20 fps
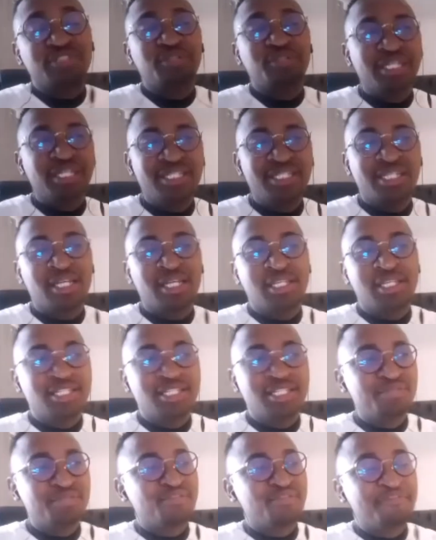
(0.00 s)
has created in
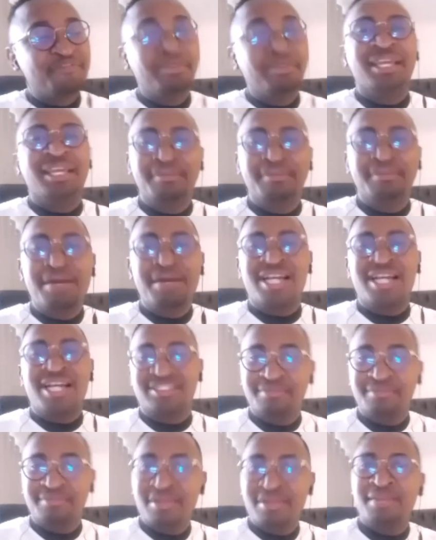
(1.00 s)
terms of men
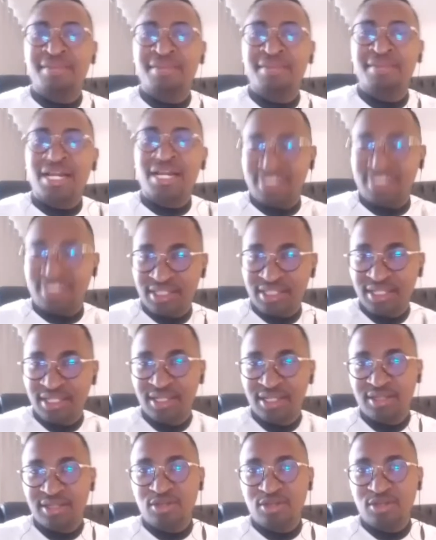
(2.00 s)
must, men must,
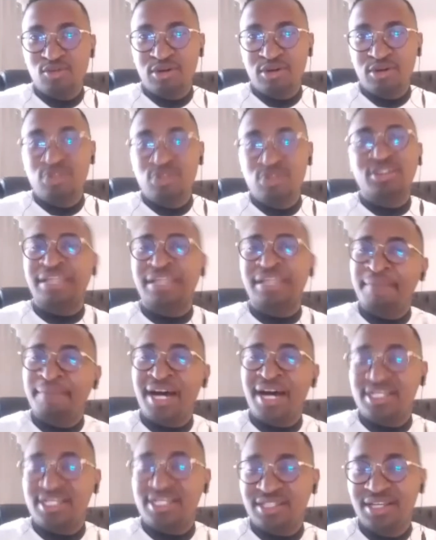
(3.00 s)
you know, in mm. Dhamma,
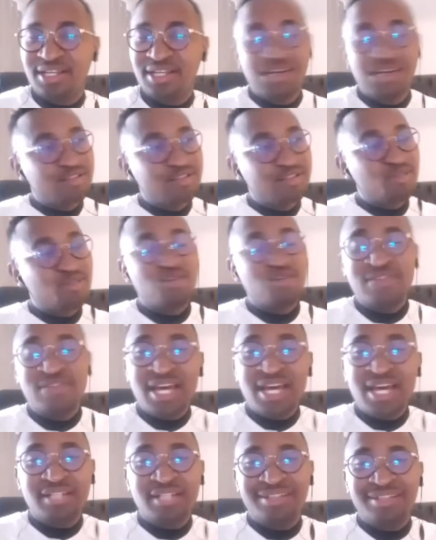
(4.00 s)
mm. So mm.
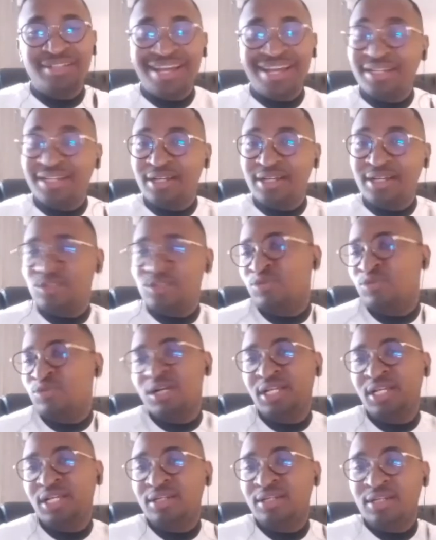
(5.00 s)
that that as
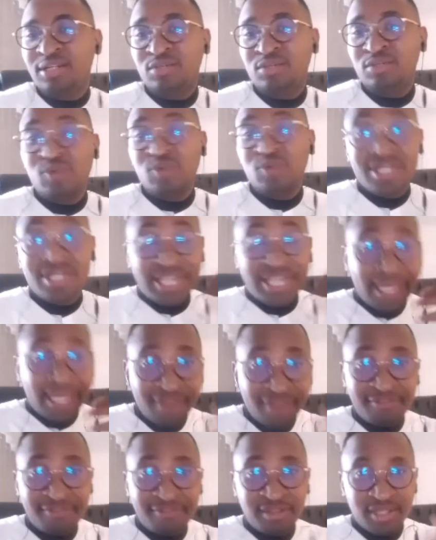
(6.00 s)
well it, it weighs
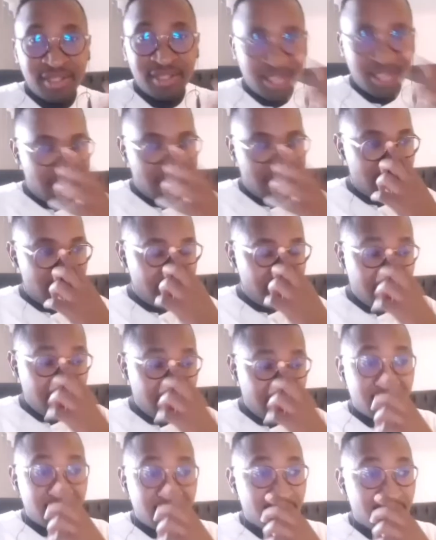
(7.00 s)
heavy, and I
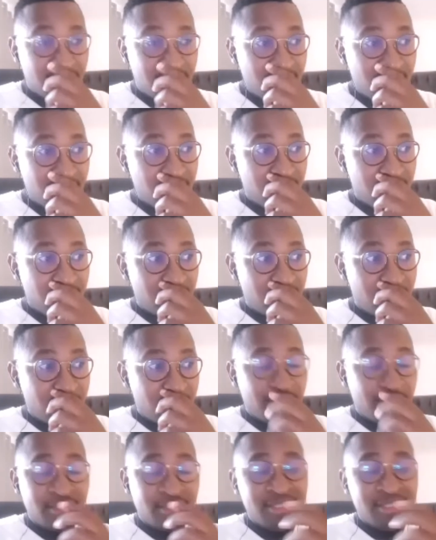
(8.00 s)
think mm.
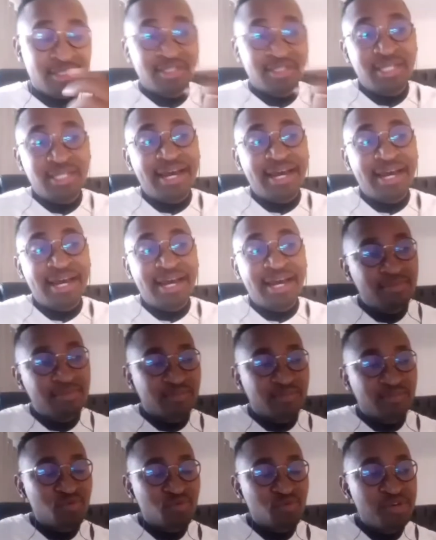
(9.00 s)
it's
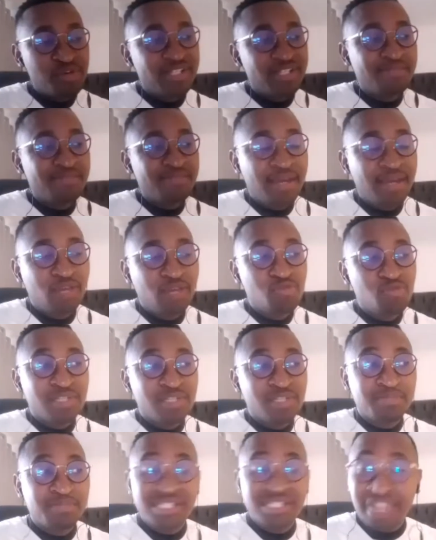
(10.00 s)
time we as men we
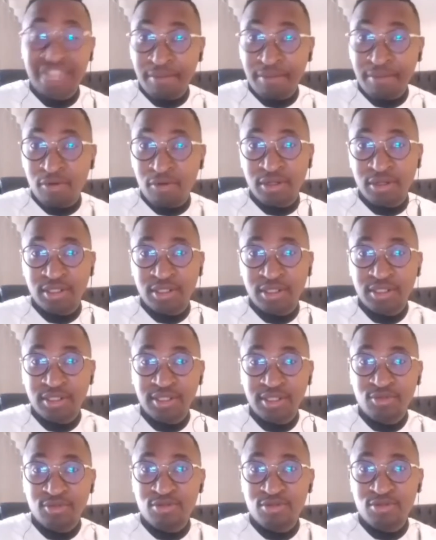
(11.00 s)
must be stubborn.
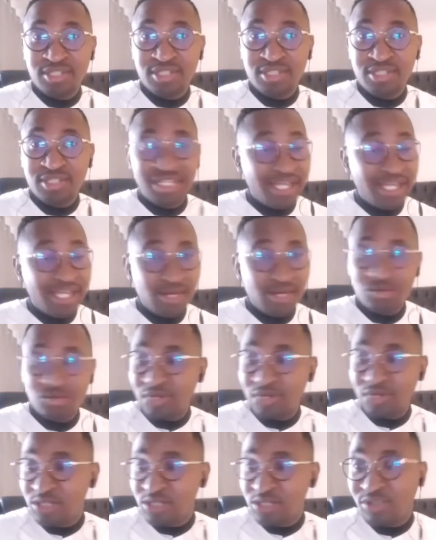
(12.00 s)
must.
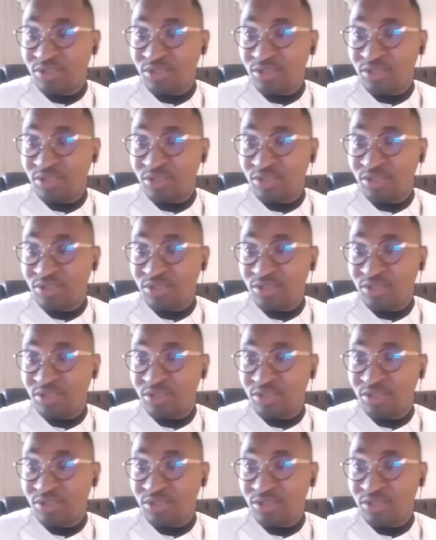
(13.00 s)
Mm.